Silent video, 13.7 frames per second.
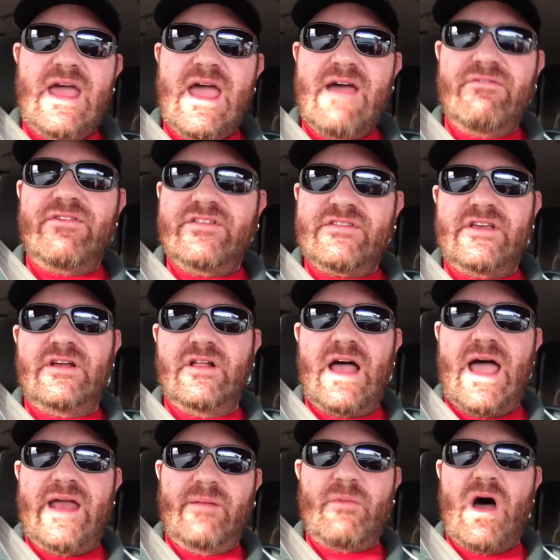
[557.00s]
Every single
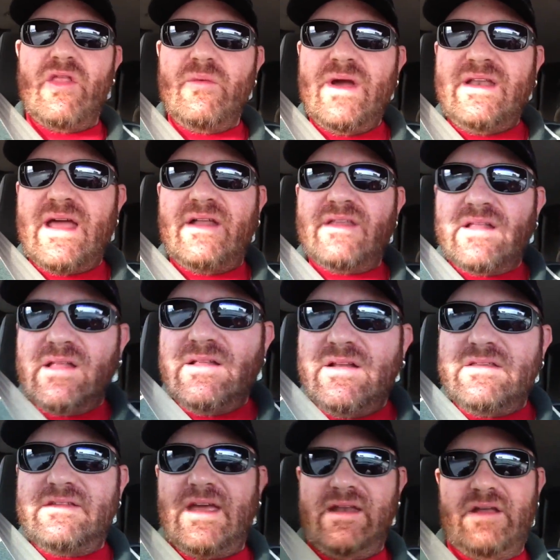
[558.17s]
item, all the way down to the little
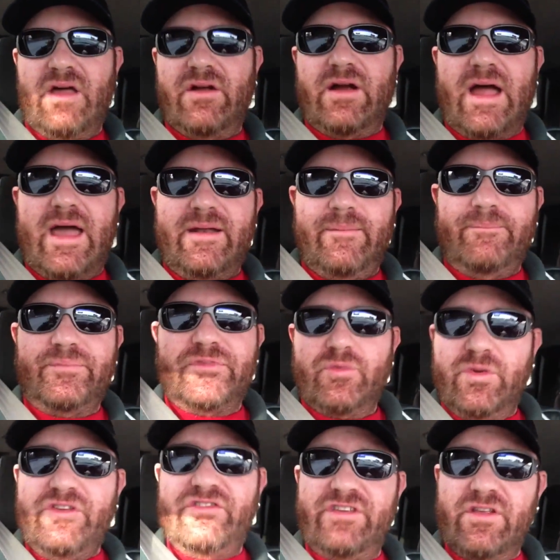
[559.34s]
$10 item. So
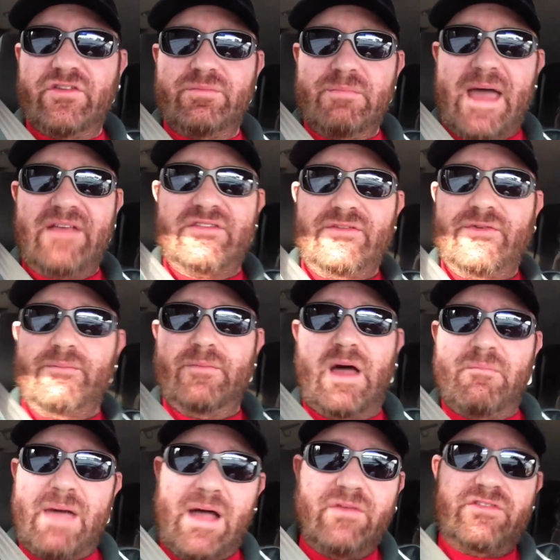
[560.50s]
when you see those massive
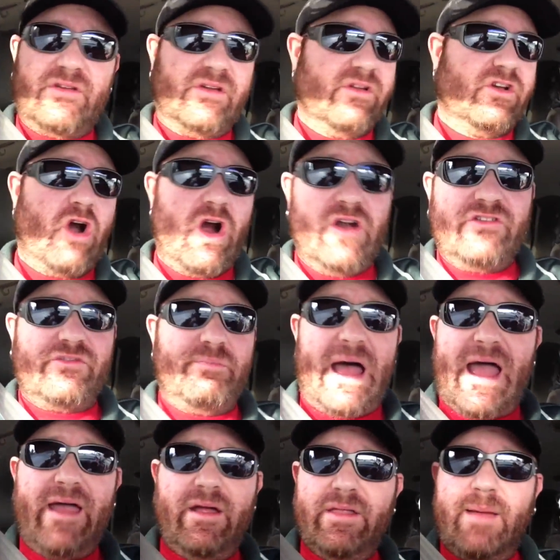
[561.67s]
amounts of carts
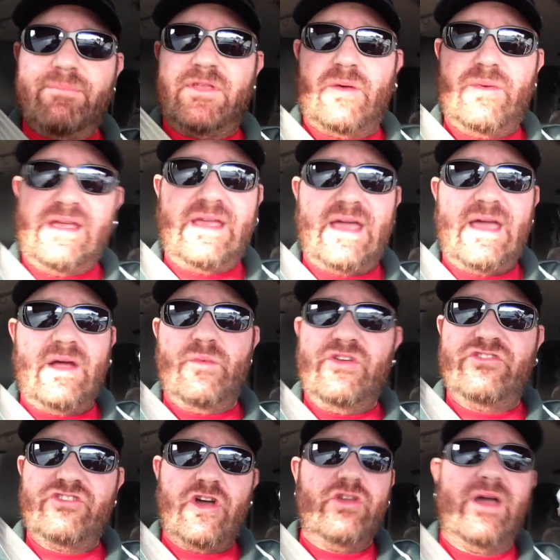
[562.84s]
piled up that we get and we
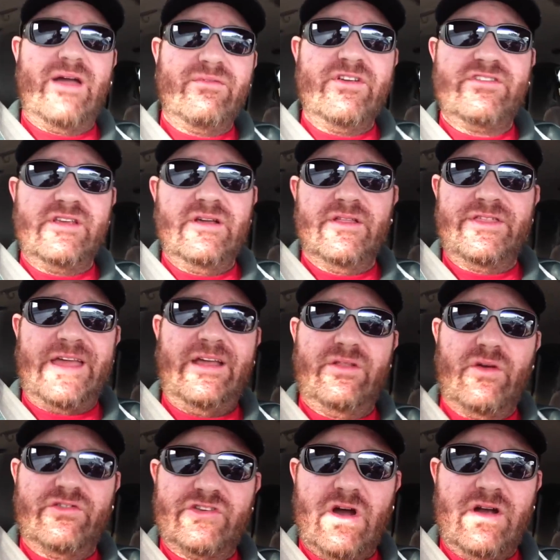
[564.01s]
show you every single thing in
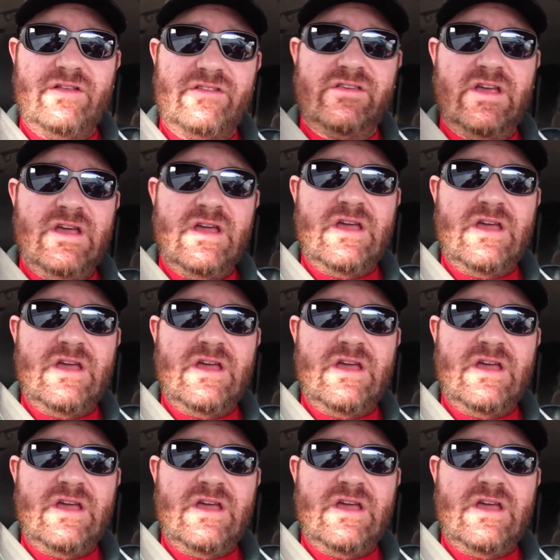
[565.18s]
those carts,